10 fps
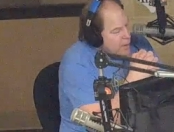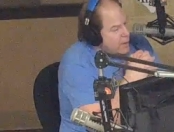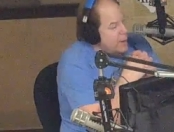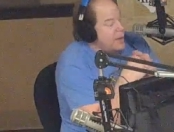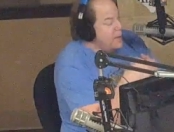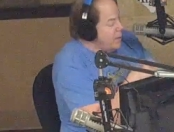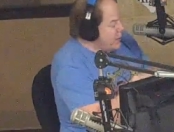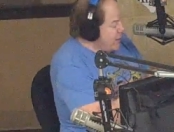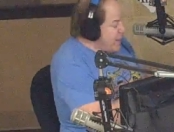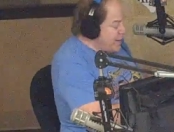I agree
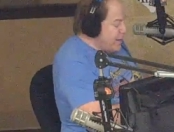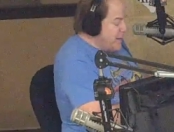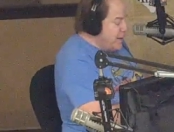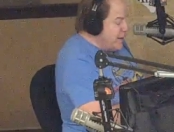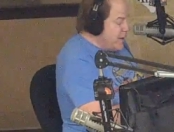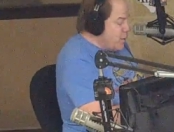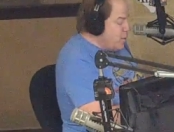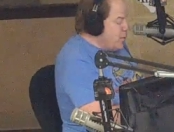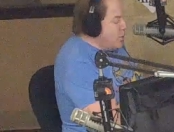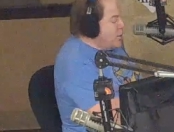with that. Uh,
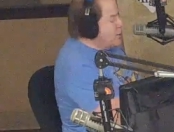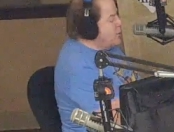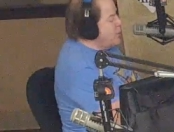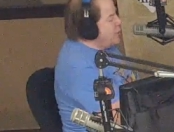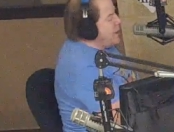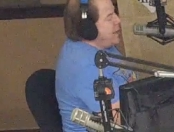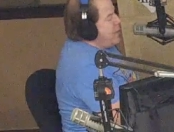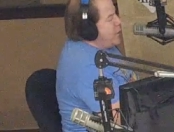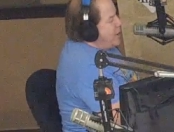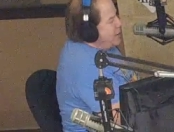when you're doing the
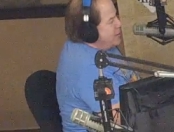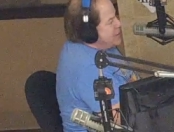game on